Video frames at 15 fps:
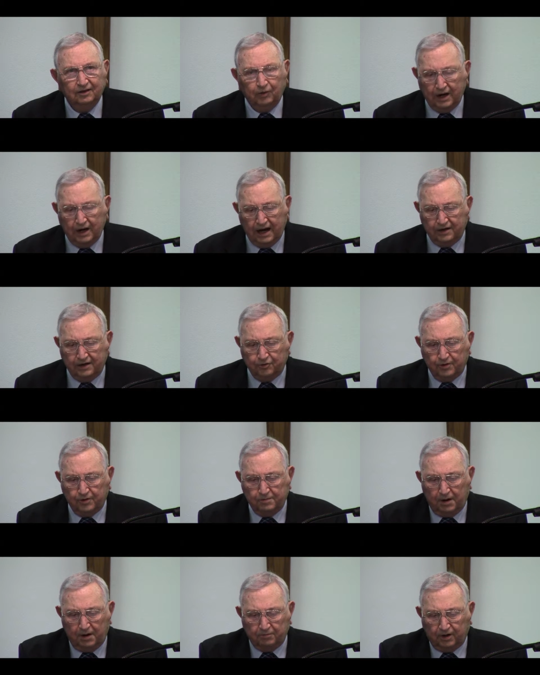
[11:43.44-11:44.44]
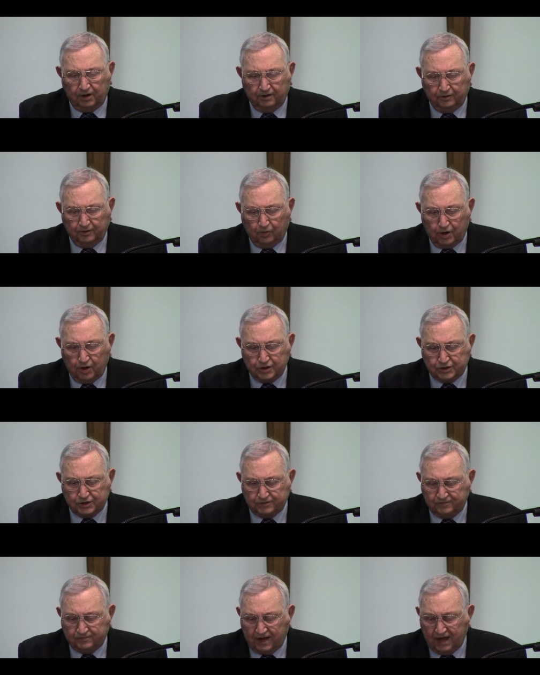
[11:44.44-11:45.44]
We need to remember the words
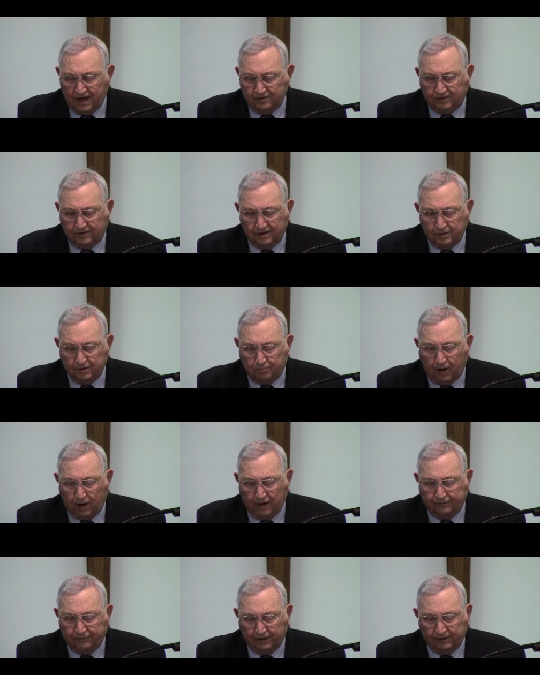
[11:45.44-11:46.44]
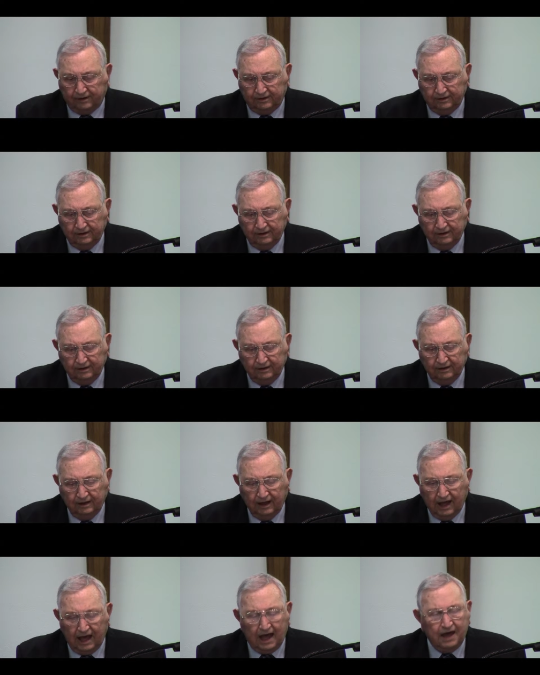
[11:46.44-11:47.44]
of Nathan the prophet
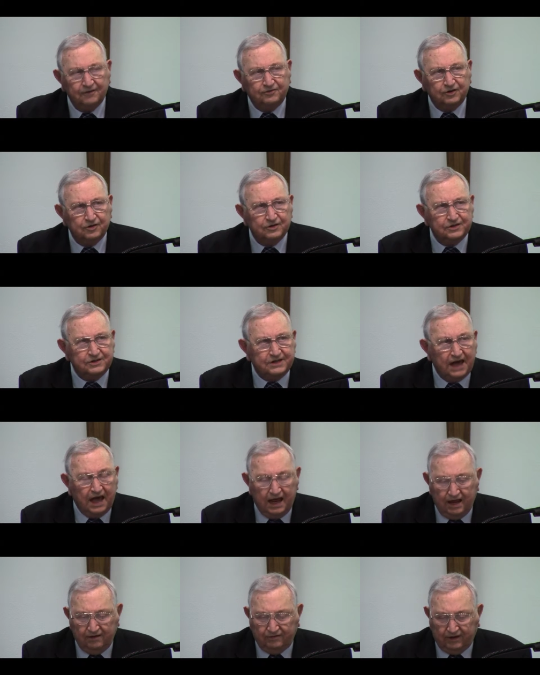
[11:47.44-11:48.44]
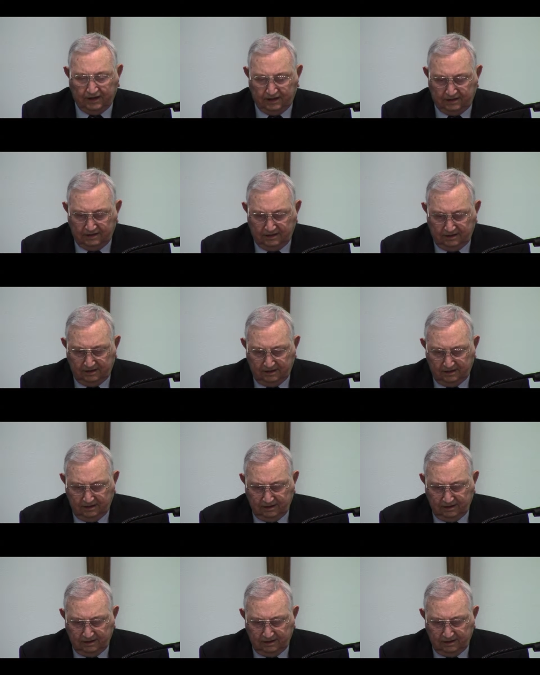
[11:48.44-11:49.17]
after David